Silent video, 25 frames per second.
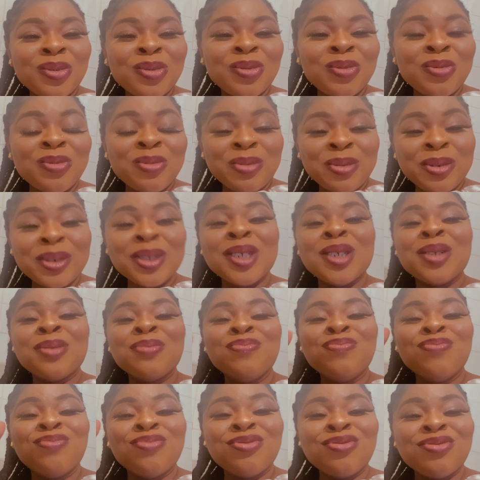Which
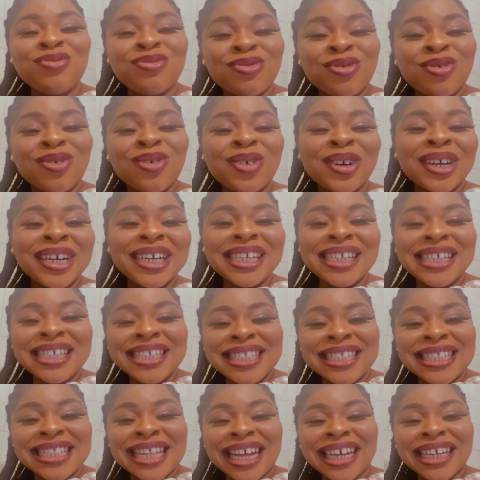book
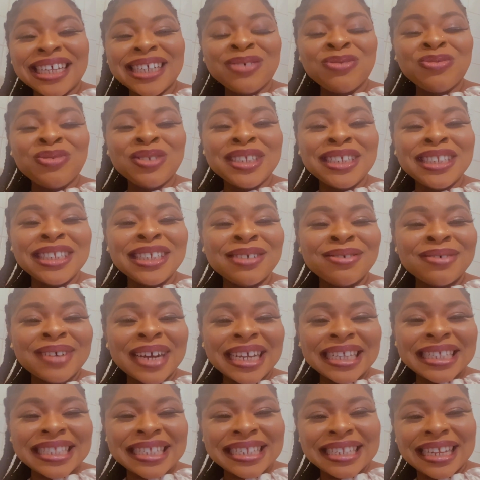is that? Did they
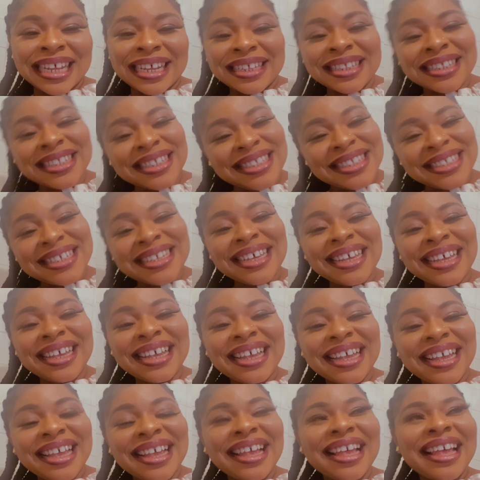write that?
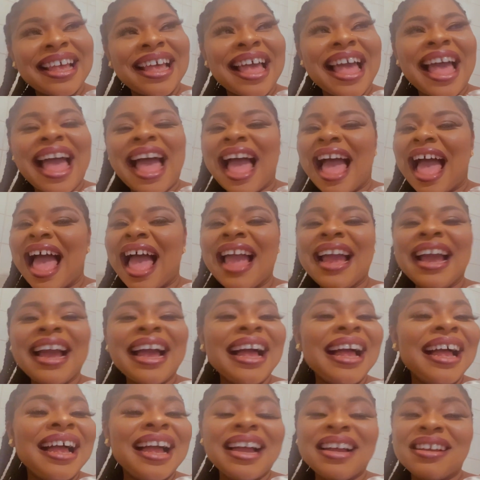
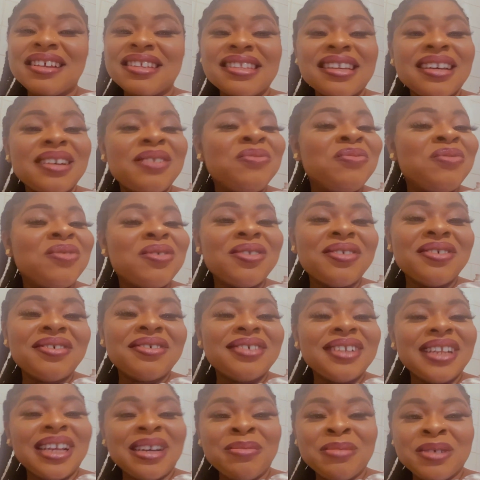I said, well,
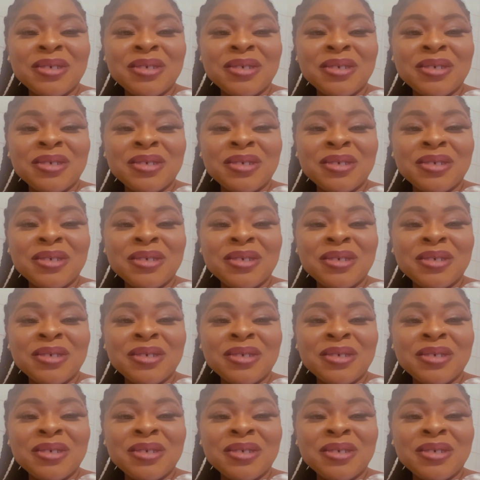let